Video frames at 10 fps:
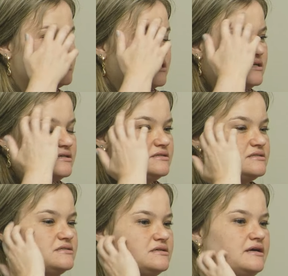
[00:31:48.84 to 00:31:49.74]

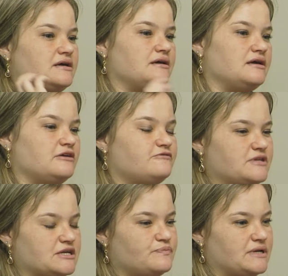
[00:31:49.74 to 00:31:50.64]
is if
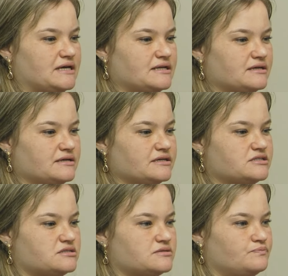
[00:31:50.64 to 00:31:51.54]
that bladder
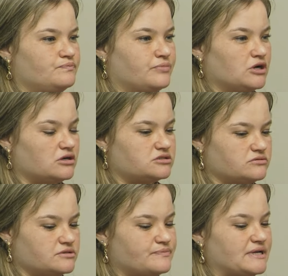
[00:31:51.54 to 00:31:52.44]
gets blocked
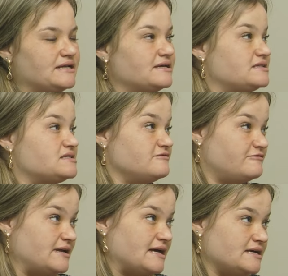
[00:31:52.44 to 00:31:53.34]
or the bladder gets
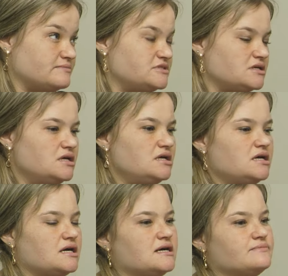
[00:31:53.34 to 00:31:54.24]
inflamed,
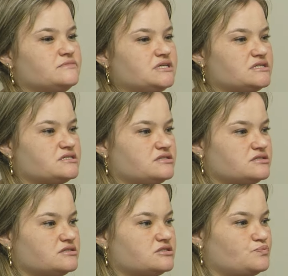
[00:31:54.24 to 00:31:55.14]
there's
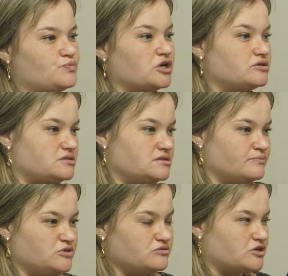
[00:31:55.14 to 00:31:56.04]
this a
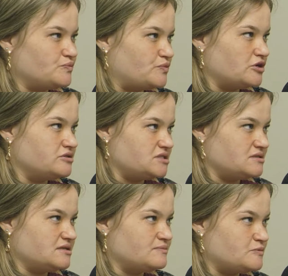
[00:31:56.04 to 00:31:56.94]

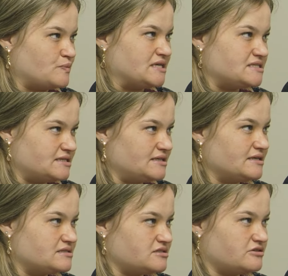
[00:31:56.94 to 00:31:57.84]
mucoprotein that basically
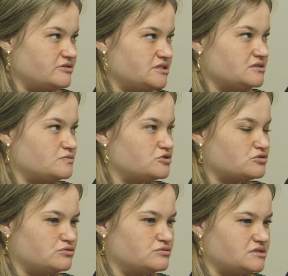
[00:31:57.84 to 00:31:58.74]
gets secreted,
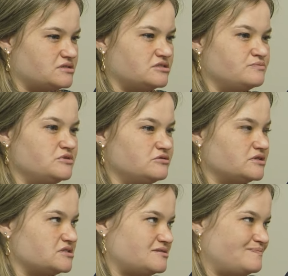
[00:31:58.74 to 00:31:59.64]
which causes this mucus